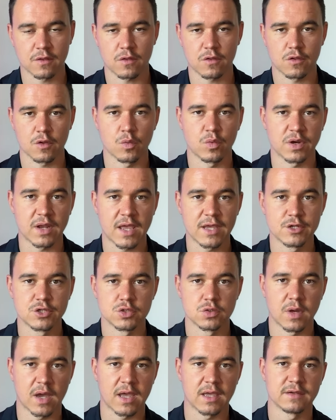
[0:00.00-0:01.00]
So what I do,
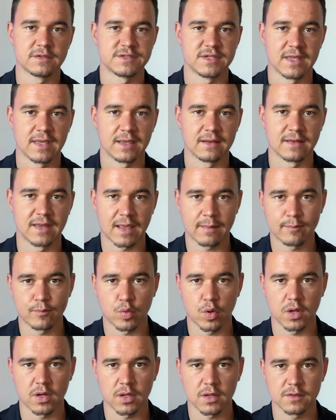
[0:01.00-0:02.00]
I take that
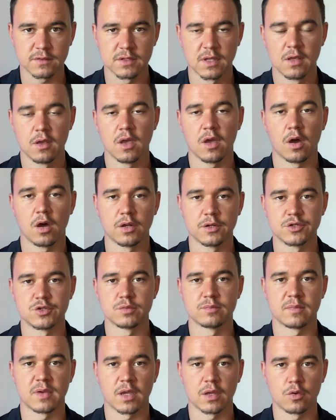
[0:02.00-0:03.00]
product onto
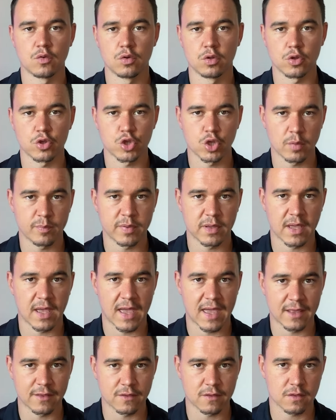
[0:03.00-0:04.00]
my Google Shopping
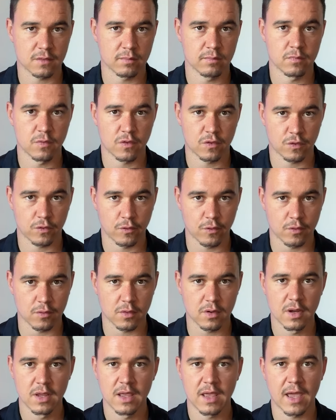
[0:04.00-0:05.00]
ads store
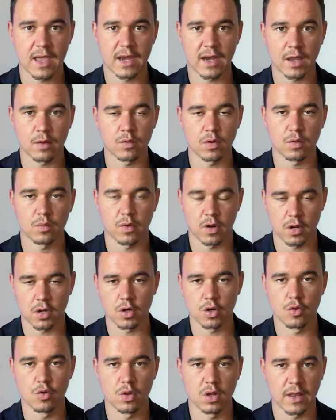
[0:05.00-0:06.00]
and I will run
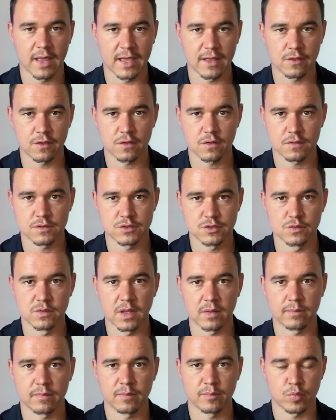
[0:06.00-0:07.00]
Google ads to
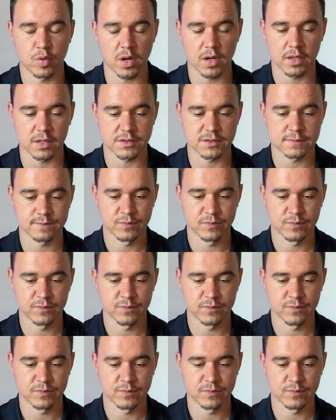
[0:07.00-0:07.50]
that product.